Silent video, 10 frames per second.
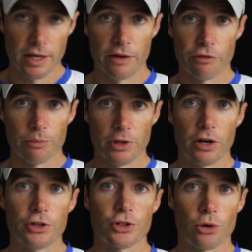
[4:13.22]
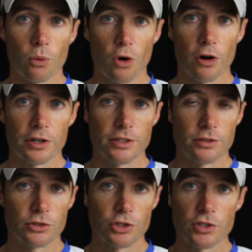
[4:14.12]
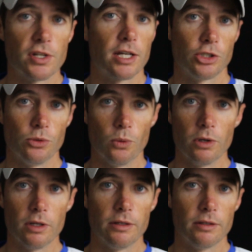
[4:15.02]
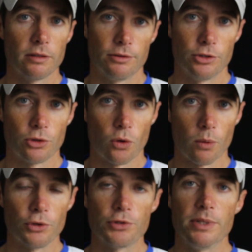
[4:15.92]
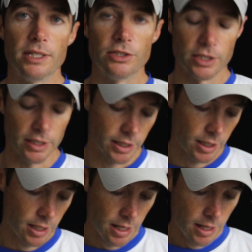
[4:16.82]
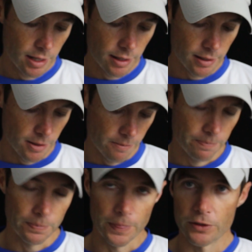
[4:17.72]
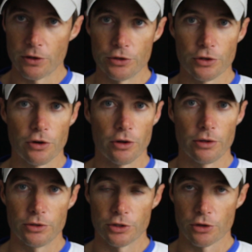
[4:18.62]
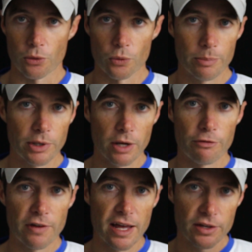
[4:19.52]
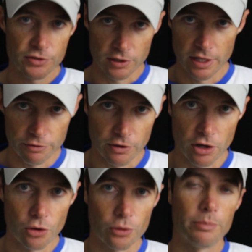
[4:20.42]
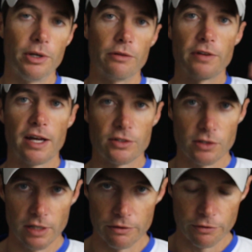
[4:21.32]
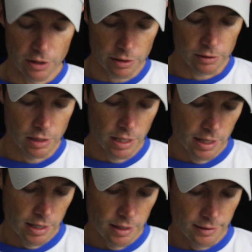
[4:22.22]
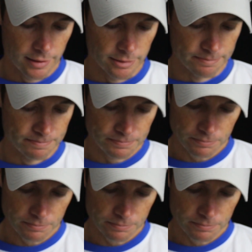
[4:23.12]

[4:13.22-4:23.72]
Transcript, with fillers: And from there, you're going to work it just as you would your normal speed jig. Um, you know, you're gonna you're gonna rip it up fast, let it fall, rip it up fast, let it fall, um,